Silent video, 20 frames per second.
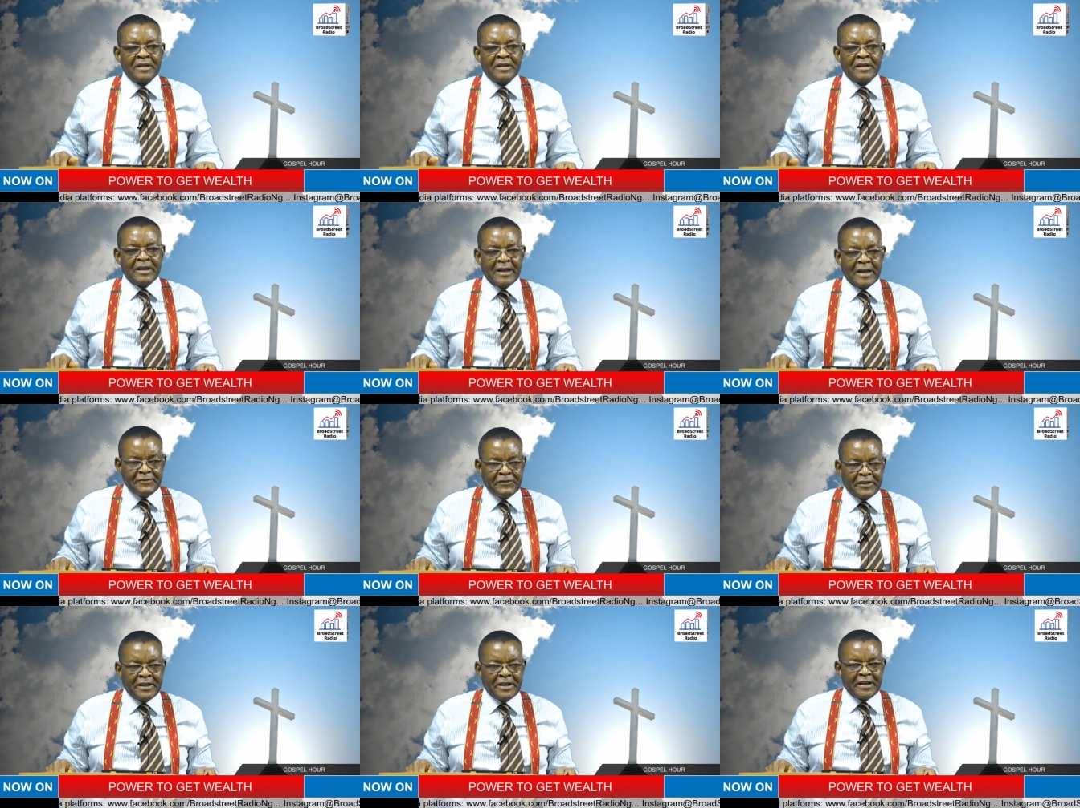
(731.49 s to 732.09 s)

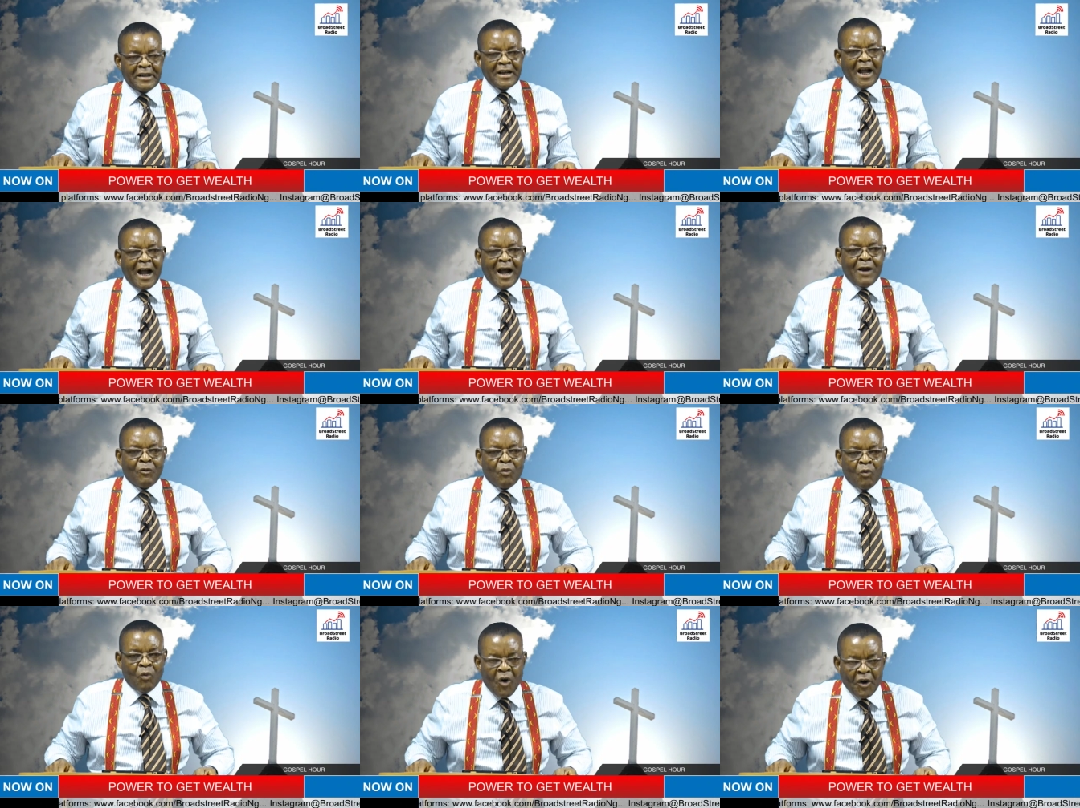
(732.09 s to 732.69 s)
Living
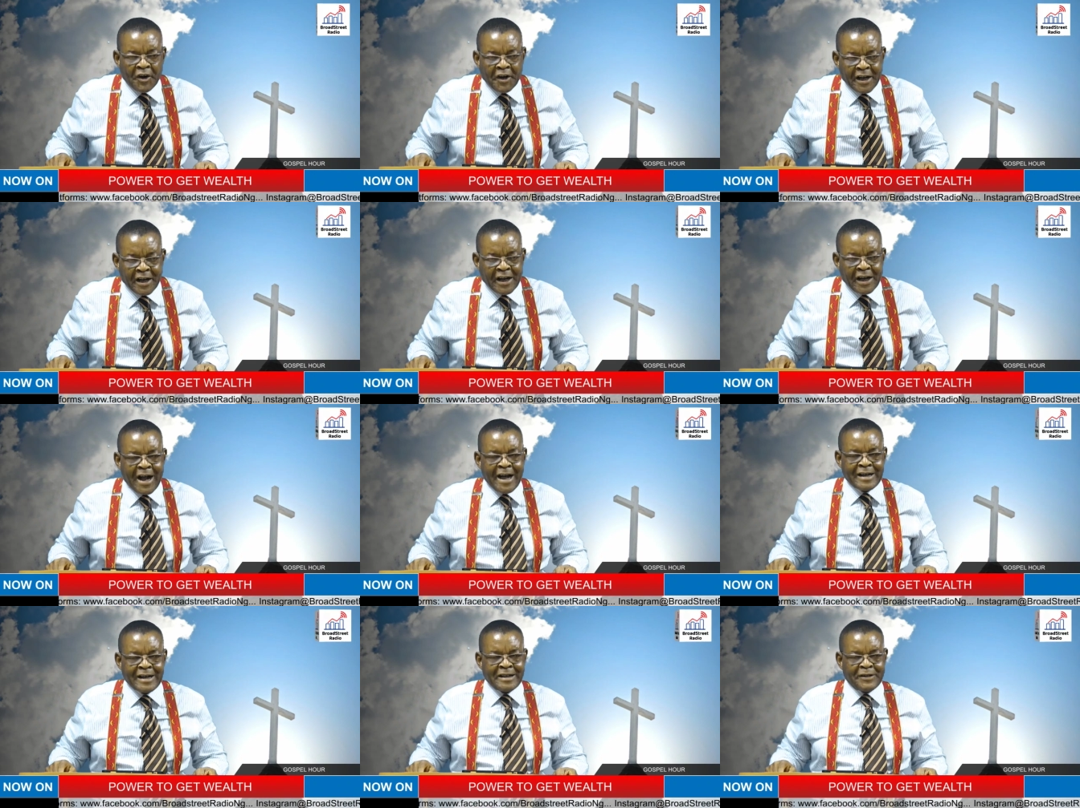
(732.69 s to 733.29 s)
and walking
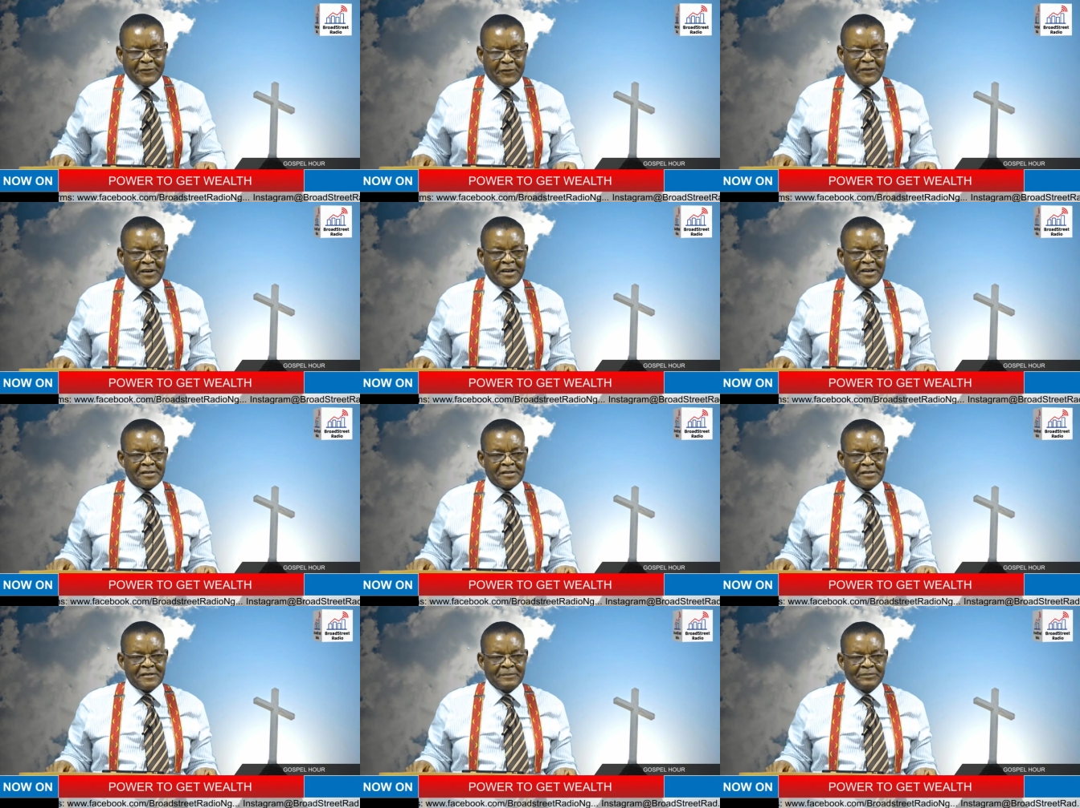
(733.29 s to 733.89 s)
are
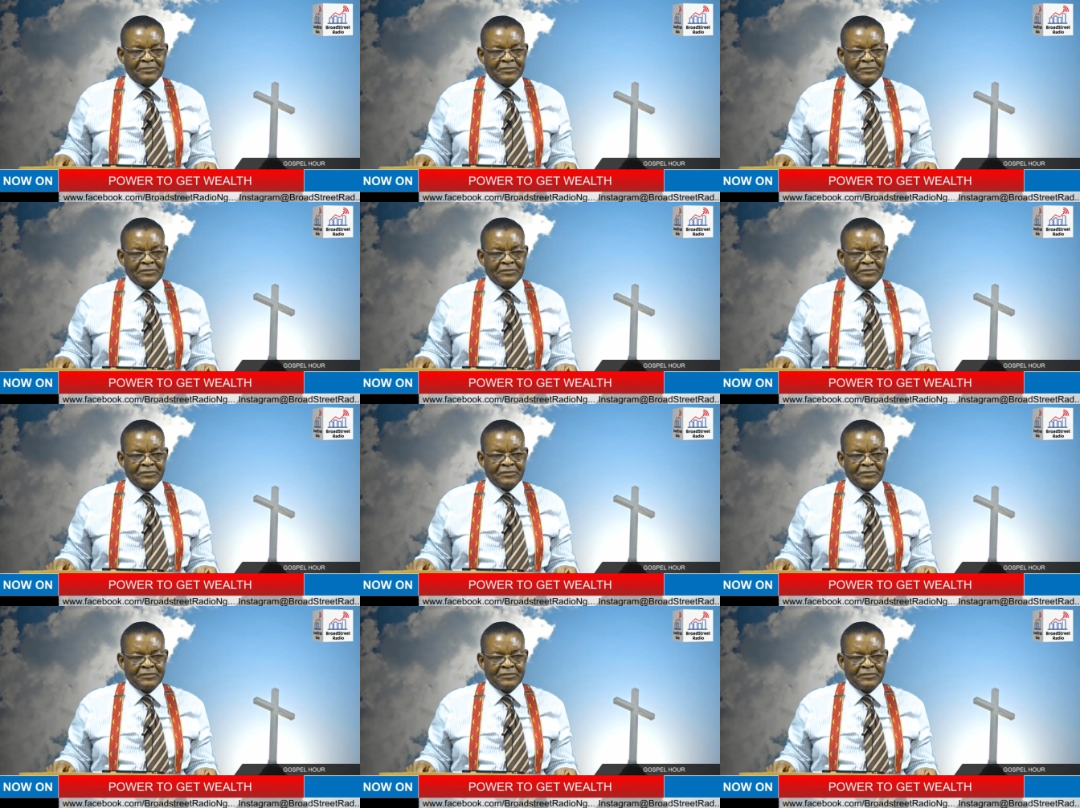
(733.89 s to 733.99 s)
different.